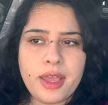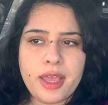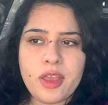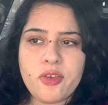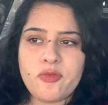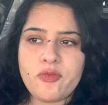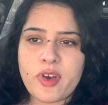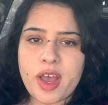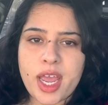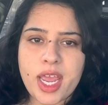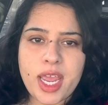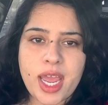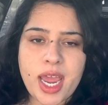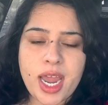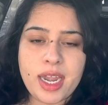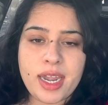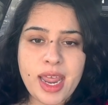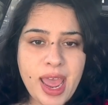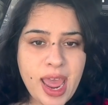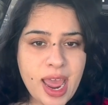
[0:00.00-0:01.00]
If I
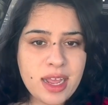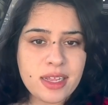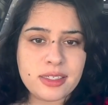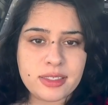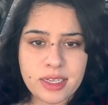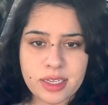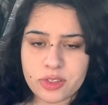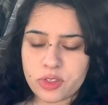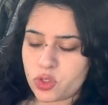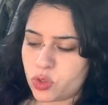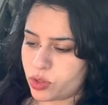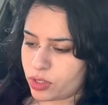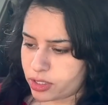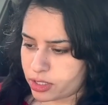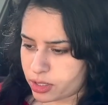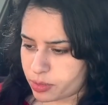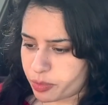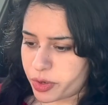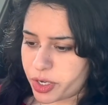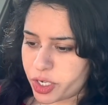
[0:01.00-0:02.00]
had access to
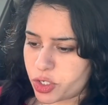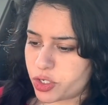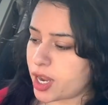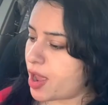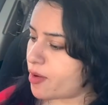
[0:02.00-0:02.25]
this bridge,